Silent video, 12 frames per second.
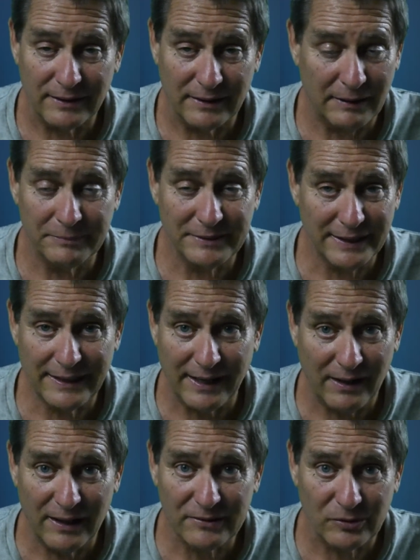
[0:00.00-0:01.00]
I'm staying at the
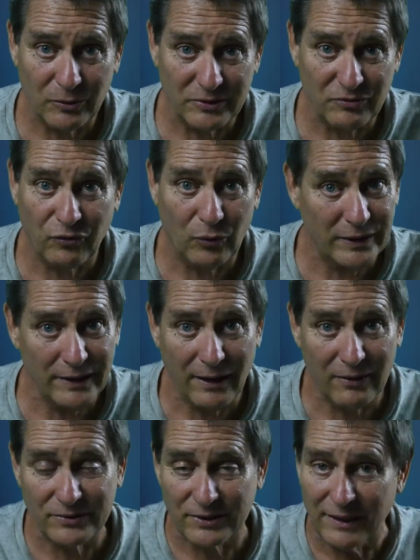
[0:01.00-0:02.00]
hostel. It's
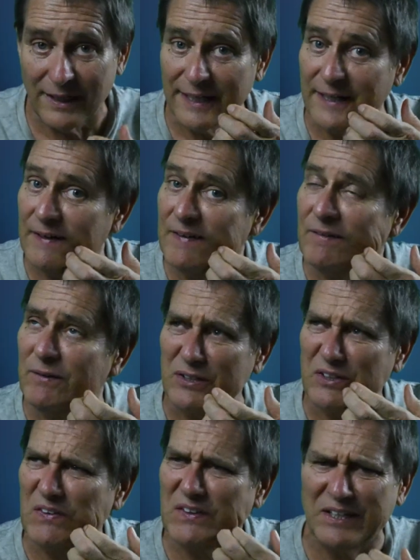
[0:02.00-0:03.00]
$40 a night or
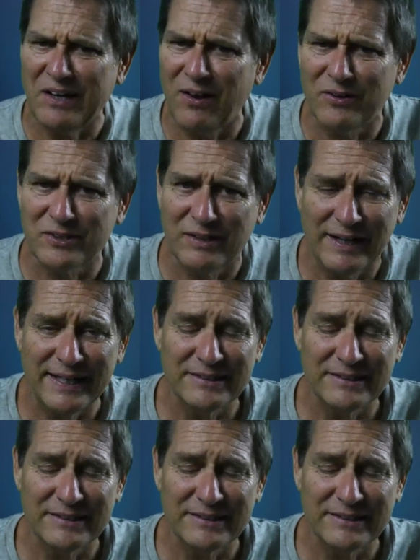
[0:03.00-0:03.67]
$30 a night.